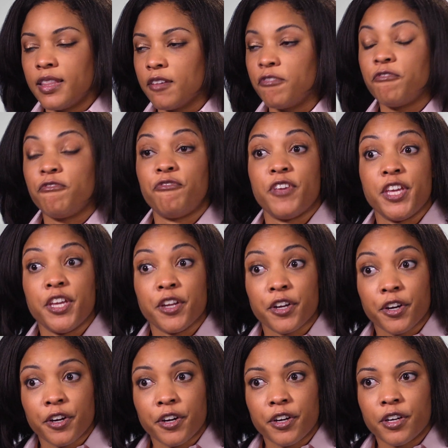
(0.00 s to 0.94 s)
the
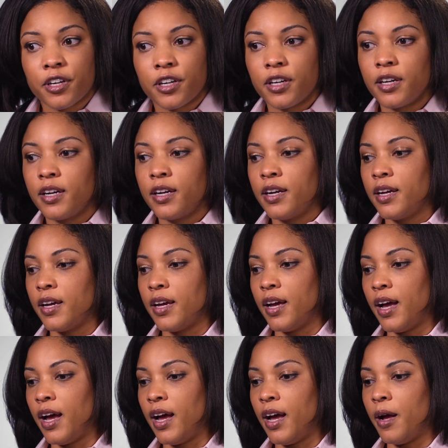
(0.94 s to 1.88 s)
fear,
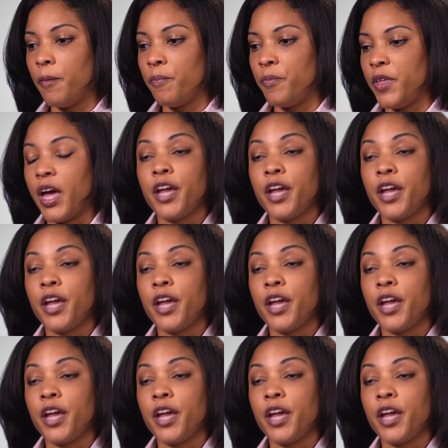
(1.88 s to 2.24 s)
um, the